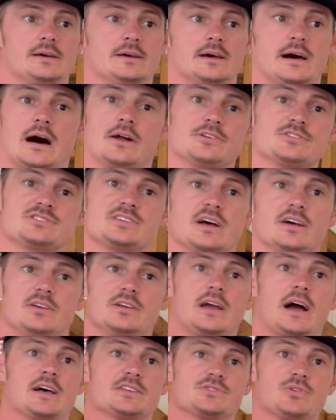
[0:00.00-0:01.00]
I'll just tell you
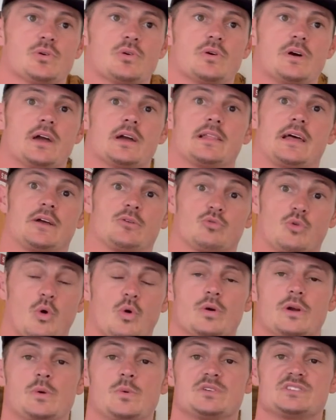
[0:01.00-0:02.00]
guys real quick, like,
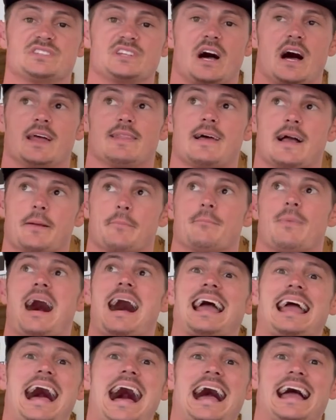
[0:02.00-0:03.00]
Rory was not like
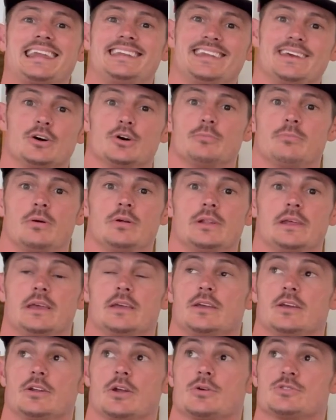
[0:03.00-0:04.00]
my ideal bully.
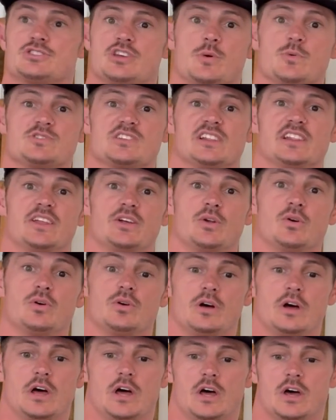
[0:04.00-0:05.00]
You know, she's a
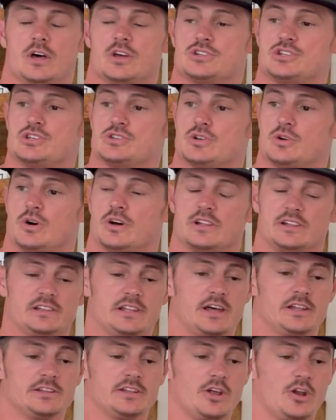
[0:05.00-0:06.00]
little
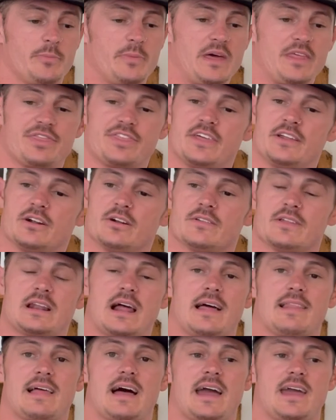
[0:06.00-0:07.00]
bit thinner than
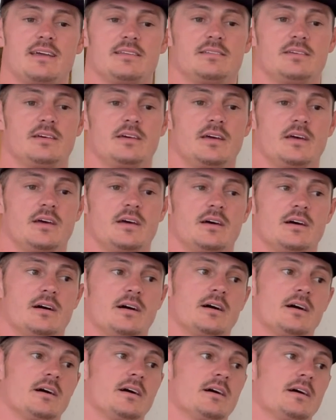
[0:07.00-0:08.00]
I liked,
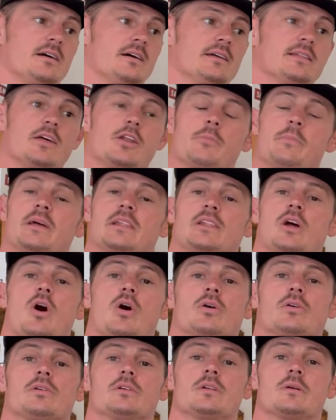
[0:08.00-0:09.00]
a little bit
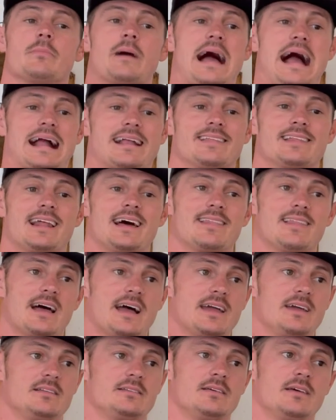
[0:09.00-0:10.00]
longer in the back than I
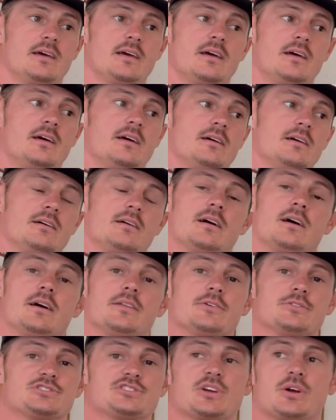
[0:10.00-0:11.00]
liked.
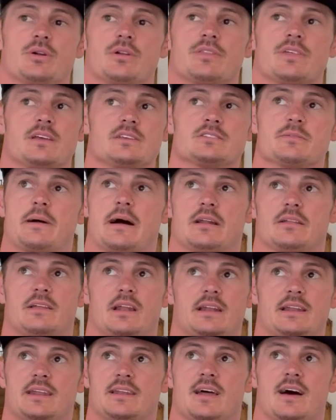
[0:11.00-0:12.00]
There's certain things about her that
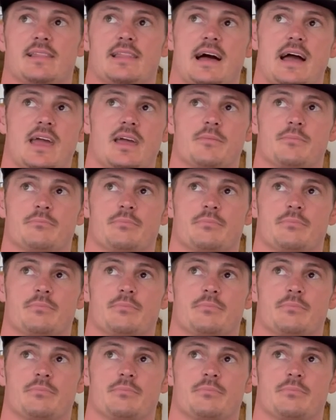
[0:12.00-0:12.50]
I did not like,